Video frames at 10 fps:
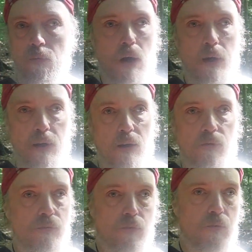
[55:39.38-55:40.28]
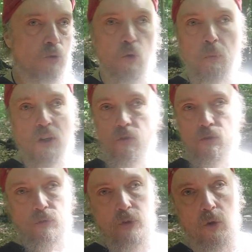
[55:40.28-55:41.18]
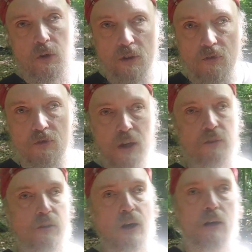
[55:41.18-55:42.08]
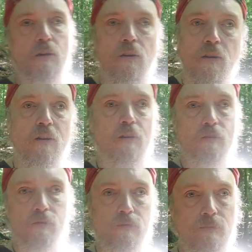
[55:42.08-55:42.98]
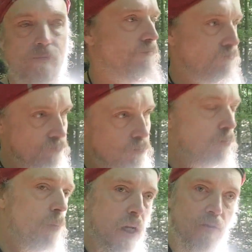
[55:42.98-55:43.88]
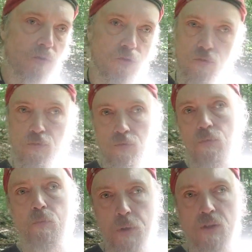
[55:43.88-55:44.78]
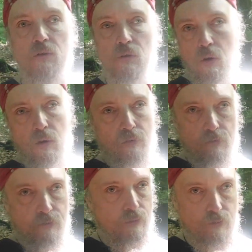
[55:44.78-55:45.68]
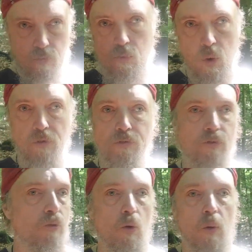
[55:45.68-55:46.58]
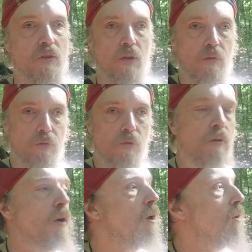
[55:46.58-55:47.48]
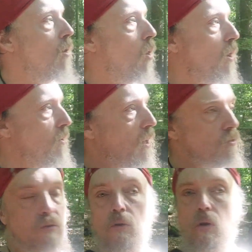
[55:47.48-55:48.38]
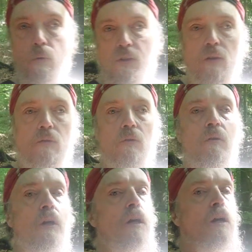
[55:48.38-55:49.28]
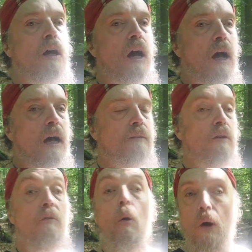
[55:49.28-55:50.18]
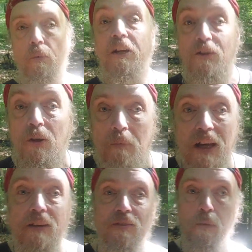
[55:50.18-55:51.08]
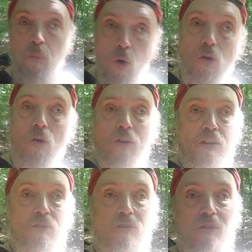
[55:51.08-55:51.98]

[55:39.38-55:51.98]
I got 2 meters of cordage and I made this piece of weft or what have you, or a net or what have you, and no, I need to make some more cordage,